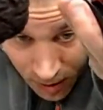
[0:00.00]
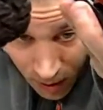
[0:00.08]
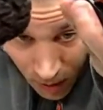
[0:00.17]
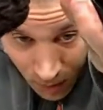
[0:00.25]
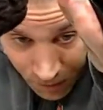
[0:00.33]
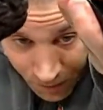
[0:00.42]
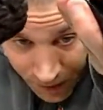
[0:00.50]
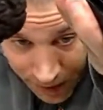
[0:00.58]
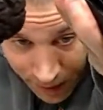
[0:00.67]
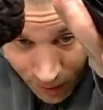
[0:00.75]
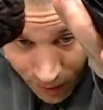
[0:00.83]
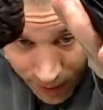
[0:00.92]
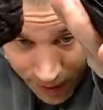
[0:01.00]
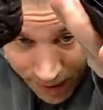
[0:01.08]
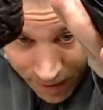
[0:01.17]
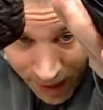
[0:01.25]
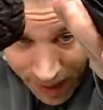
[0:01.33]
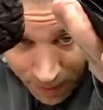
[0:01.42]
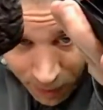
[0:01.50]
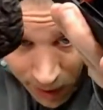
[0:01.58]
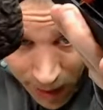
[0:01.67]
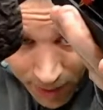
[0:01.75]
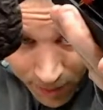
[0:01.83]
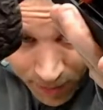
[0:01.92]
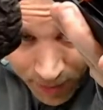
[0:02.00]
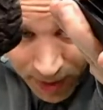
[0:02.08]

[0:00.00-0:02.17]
Hopefully I won't have that problem